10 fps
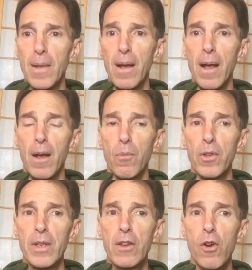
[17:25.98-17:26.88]
to
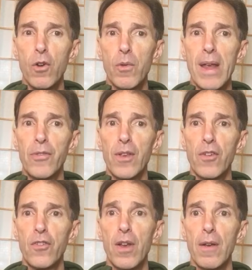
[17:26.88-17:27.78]
really co-create this
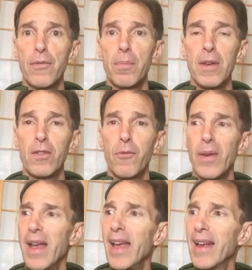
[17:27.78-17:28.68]
shift. Because if
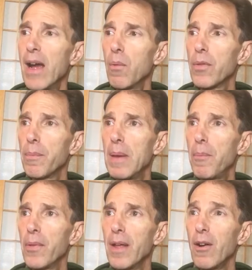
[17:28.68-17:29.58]
we hang out with
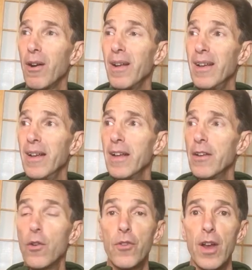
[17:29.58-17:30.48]
people that are,
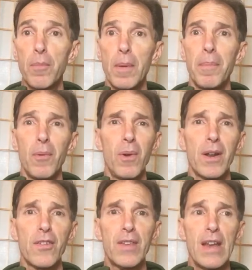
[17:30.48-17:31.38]
no judgment, but
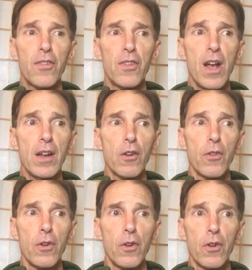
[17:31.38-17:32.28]
want to stay stuck, or
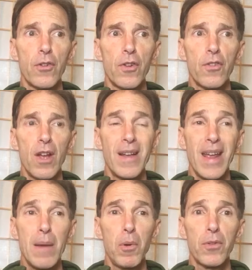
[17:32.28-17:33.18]
they're just
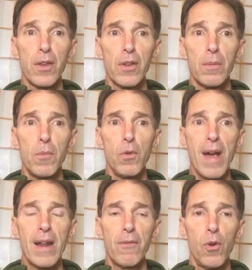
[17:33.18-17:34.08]
unable to move
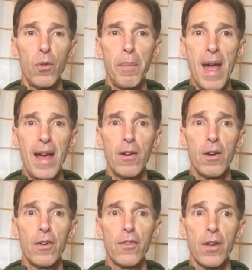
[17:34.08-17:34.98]
out of old
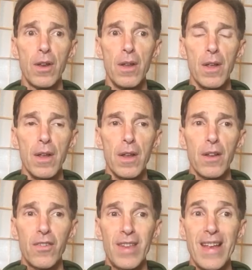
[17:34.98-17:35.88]
patterns and
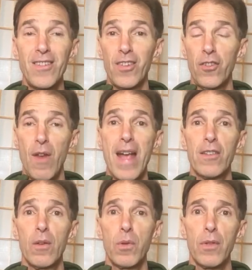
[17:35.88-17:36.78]
stay
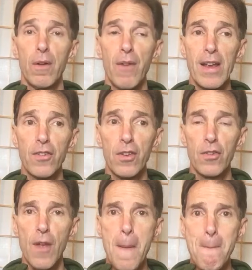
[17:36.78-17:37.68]
distracted with our vices,